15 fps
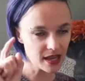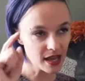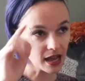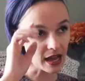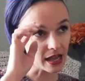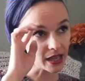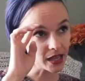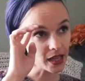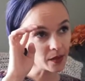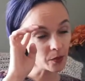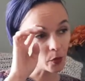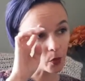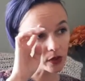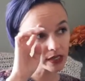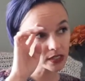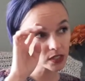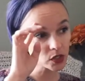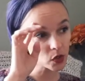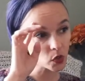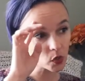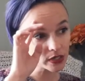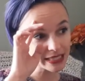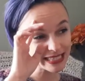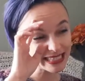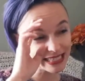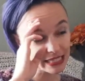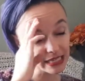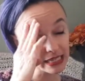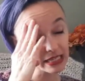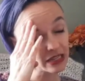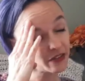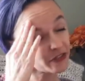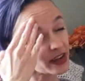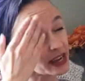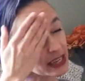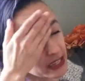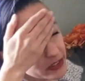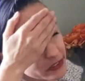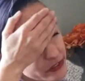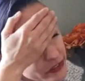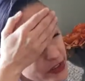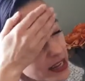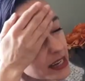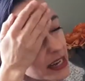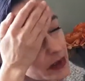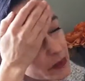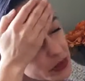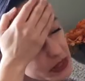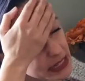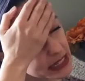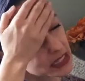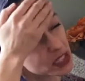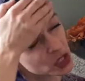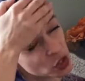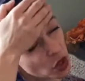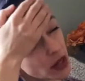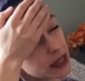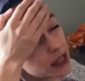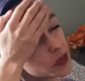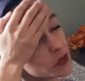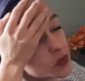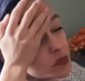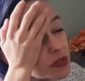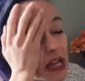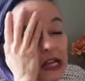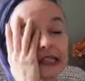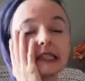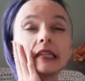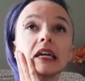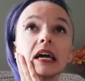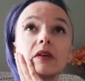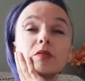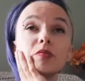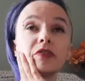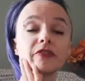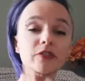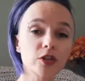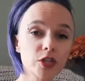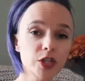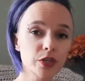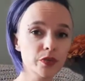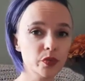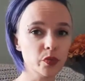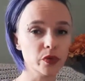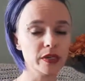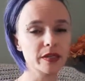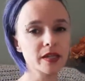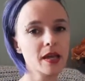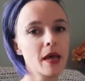I am going to go and see if I can find, I would like to not use plastic, I would prefer to use wood,